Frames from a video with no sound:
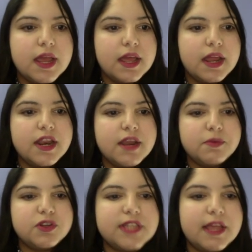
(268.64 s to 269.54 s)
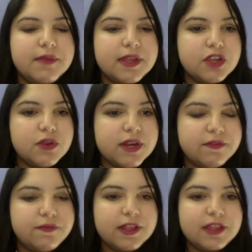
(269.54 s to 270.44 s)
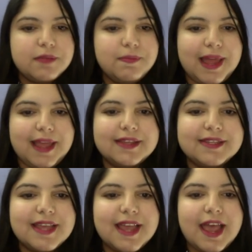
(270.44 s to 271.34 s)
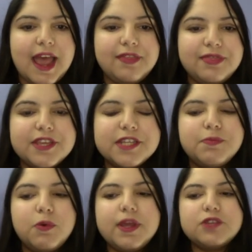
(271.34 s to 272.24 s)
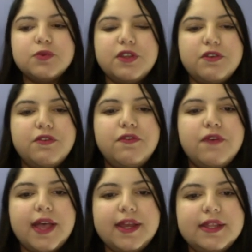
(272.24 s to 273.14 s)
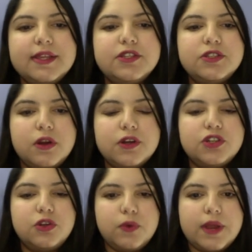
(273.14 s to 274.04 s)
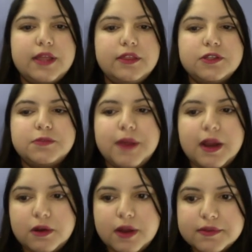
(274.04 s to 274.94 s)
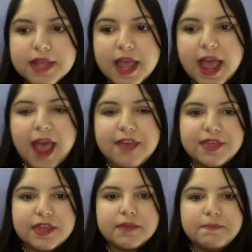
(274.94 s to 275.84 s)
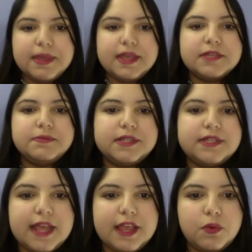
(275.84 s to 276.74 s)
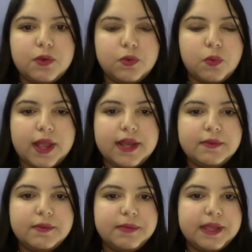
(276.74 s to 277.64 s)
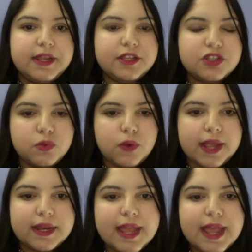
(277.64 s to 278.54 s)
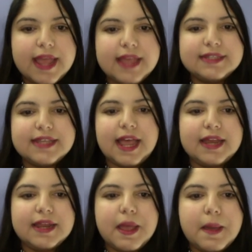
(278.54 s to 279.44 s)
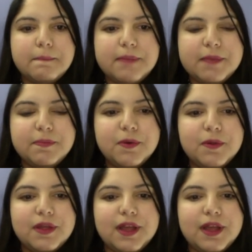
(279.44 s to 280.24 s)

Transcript: Number 7, you need to fill in the blanks. At this point is when you finally start to create those paragraphs. I think the biggest mistake when beginning to write is that people